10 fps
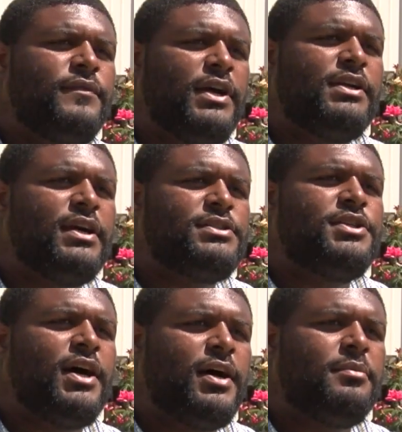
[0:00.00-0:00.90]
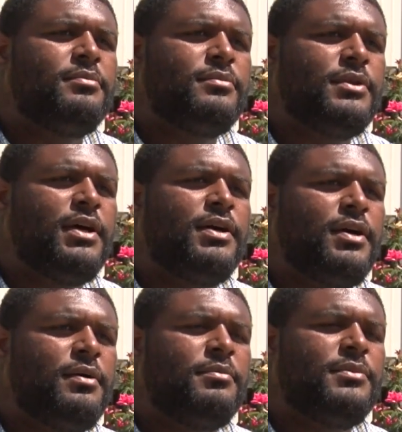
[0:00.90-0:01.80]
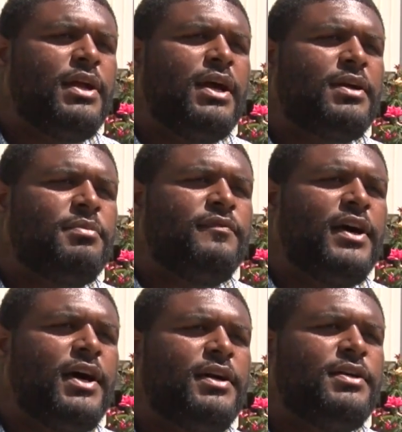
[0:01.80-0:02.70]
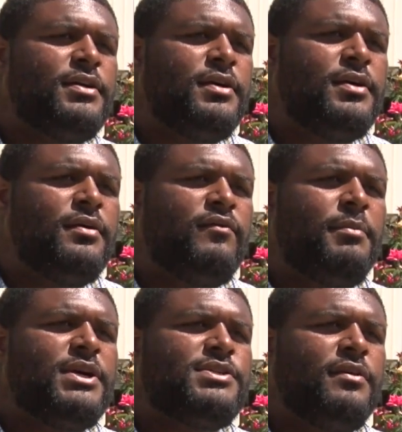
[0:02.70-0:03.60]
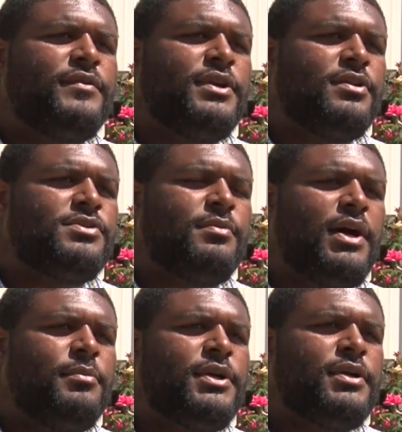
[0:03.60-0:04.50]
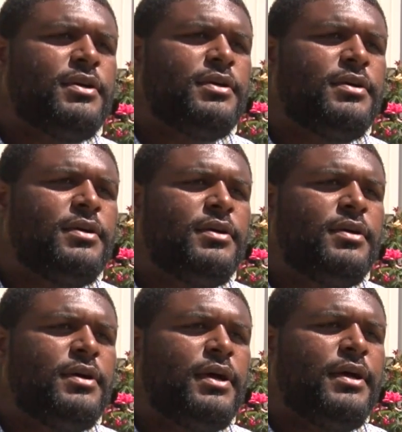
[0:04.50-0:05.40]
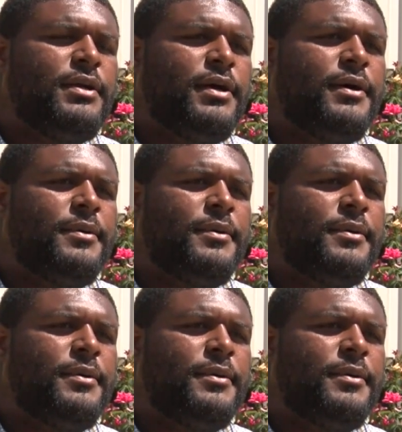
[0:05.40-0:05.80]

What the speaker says: Find a nice job that I can provide for myself and others around me, and